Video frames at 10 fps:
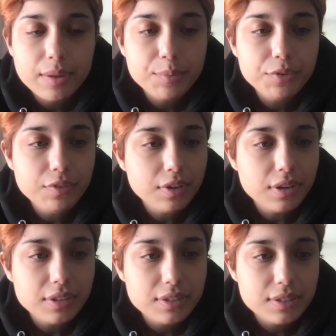Moving
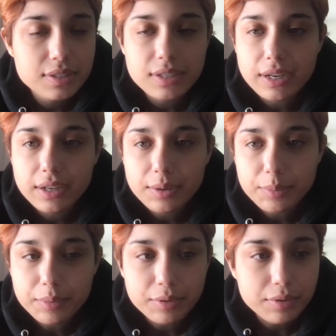on to slide
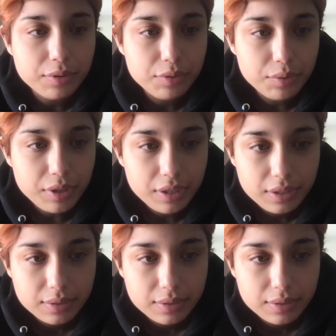number 3.